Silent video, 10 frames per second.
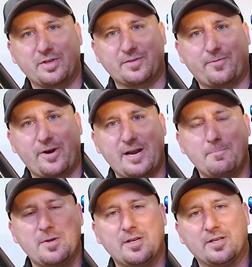this
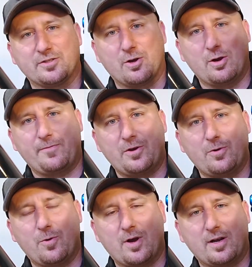frame. So if
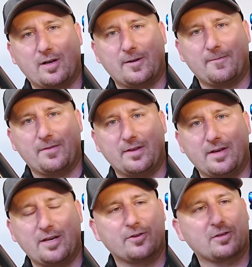you
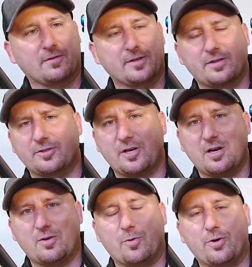need to service the
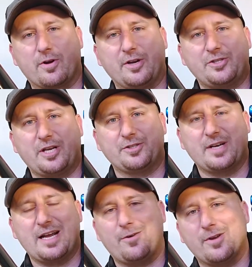shock or you're going to change it
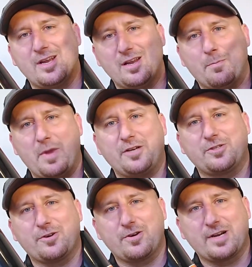out, make
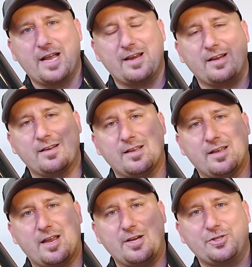sure you're getting
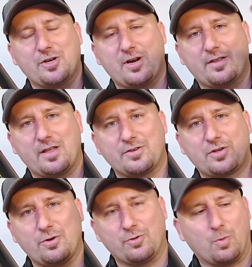a shock that is
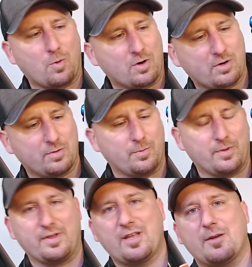tuned to work
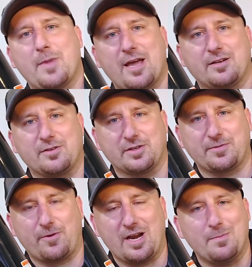with the kinematics of this
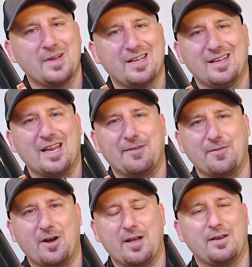frame. If
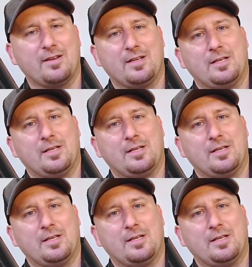not,